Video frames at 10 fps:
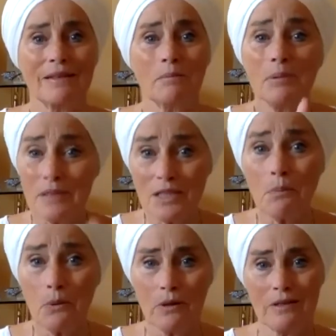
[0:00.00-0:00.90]
plus
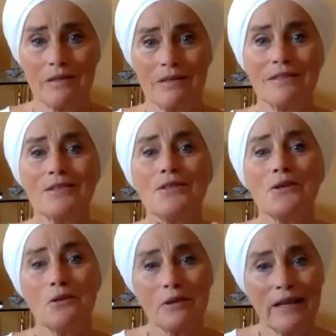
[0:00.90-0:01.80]
support to
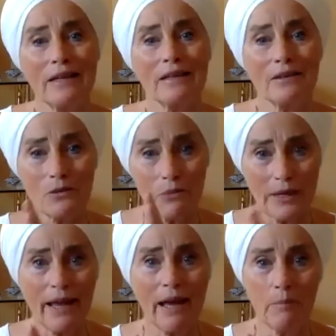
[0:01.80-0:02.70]
create great
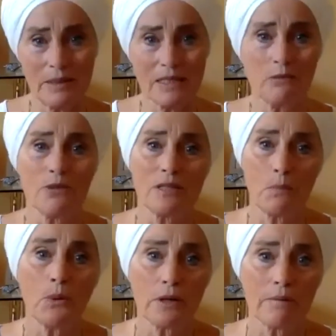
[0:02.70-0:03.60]
habits that will
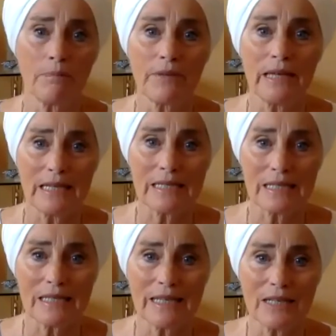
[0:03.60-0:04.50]
support and
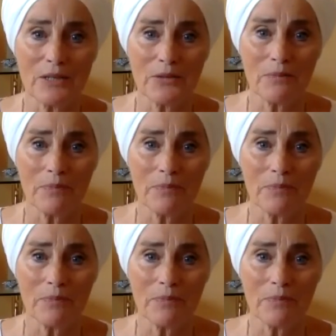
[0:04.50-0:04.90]
sustain you.